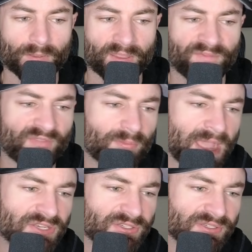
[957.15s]
if you have a
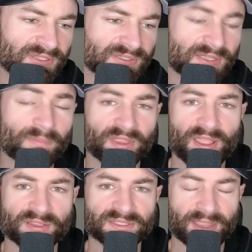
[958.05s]
bachelor's in something
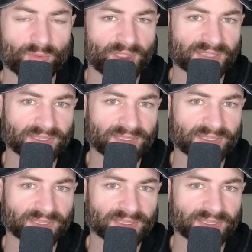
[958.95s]
else tech wise,